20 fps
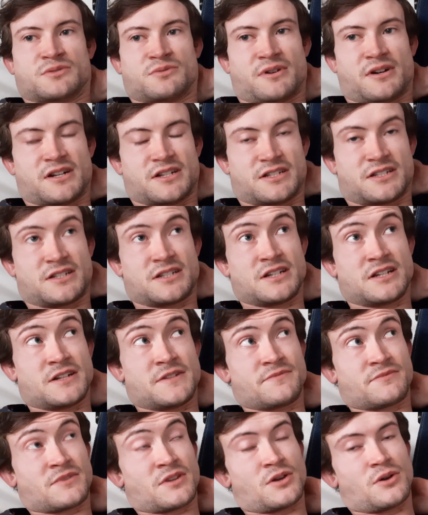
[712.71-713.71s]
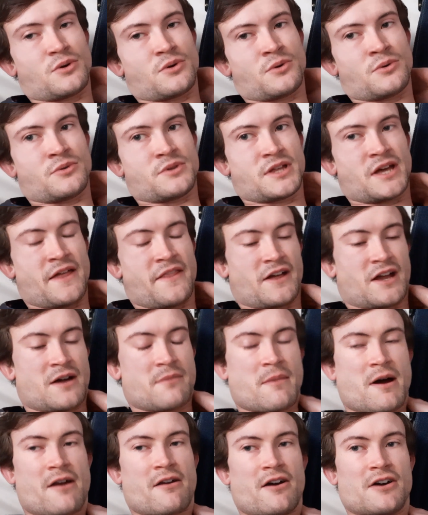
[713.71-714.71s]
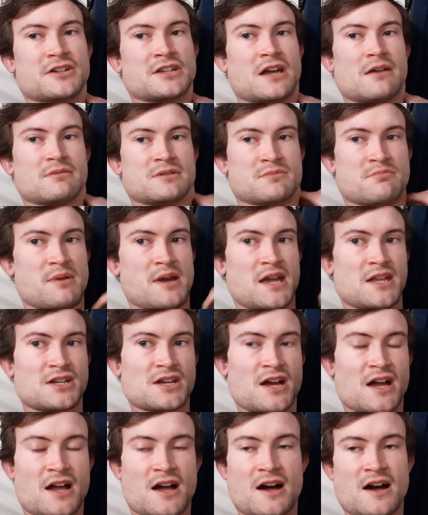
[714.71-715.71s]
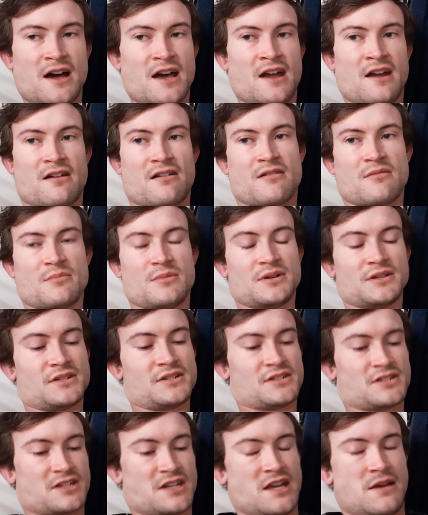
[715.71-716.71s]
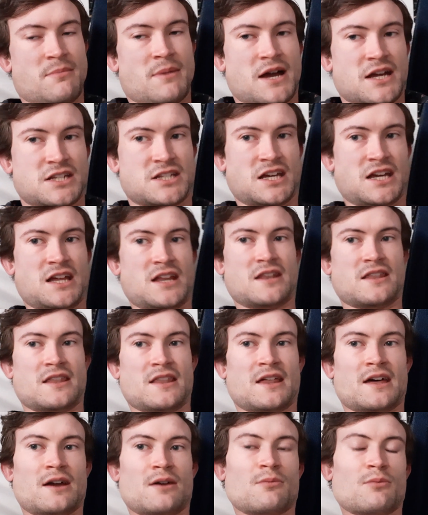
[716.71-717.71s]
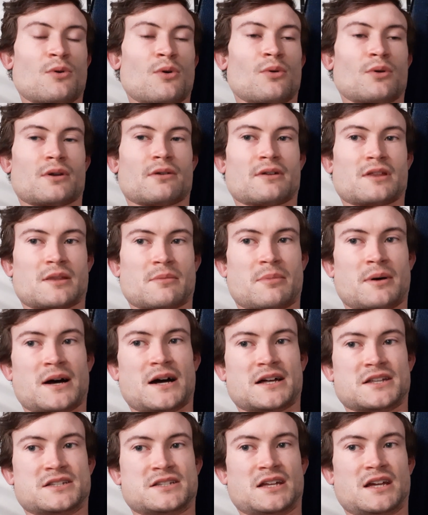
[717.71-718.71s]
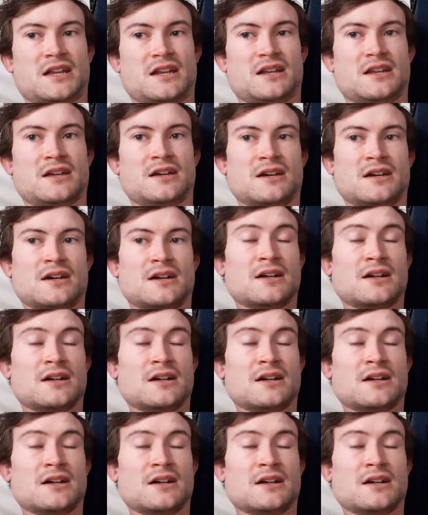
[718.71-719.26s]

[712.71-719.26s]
Whereas all the other Camaro teams, BJR, Erebus, Team 18, they were ordering the parts in.